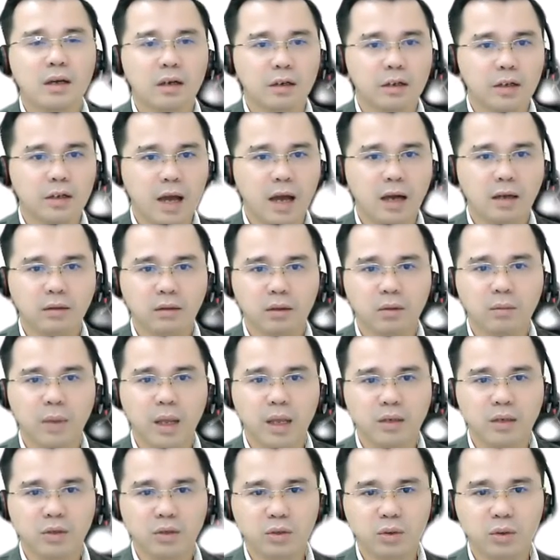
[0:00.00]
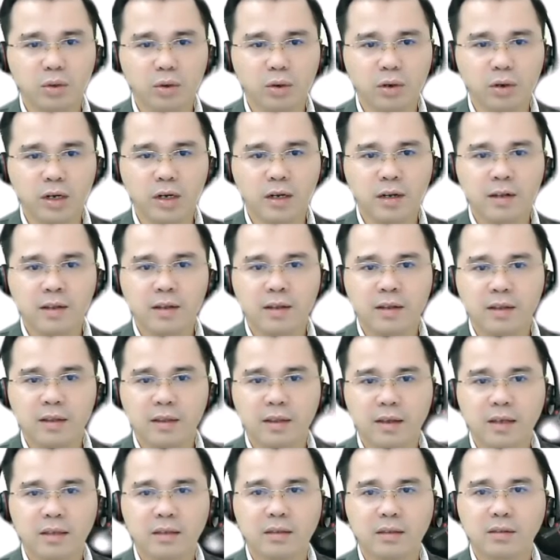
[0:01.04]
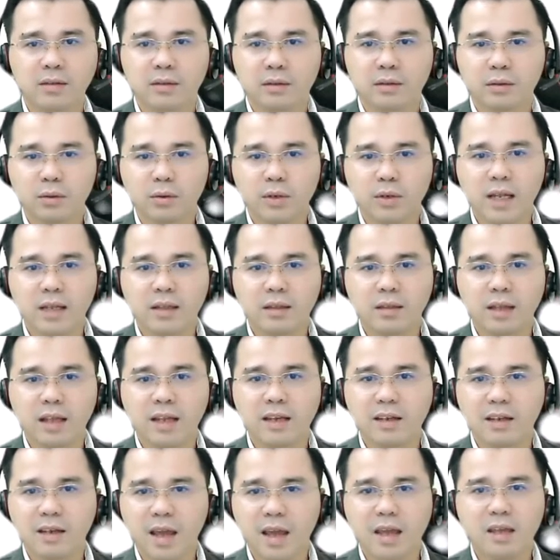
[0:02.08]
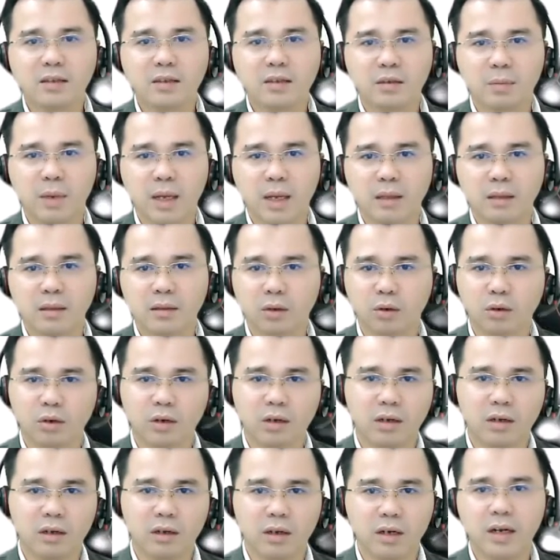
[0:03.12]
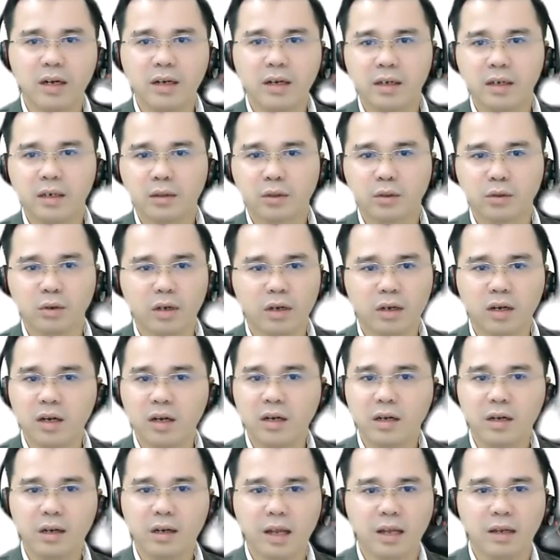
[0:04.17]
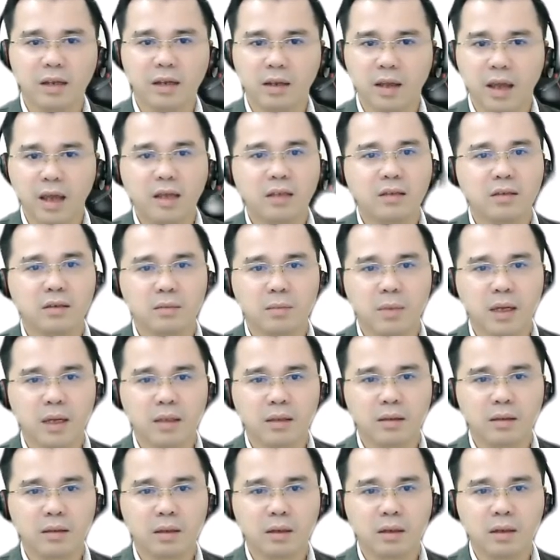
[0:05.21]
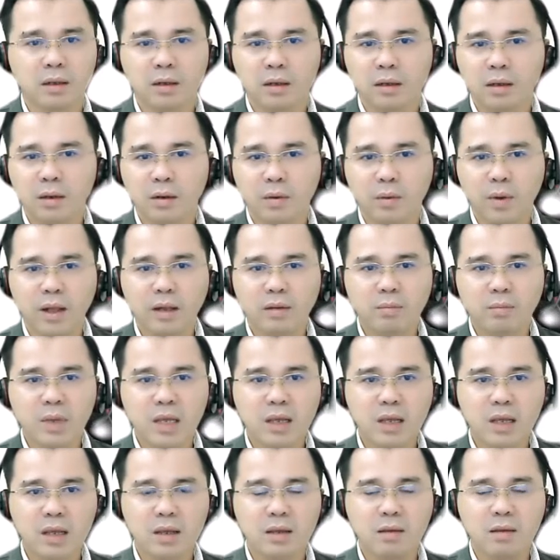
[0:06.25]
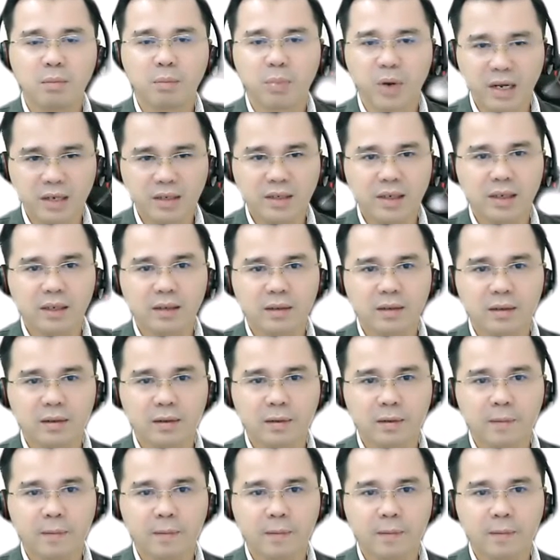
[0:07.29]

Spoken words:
on how to make sure that student engagement or learner to learner engagement will be present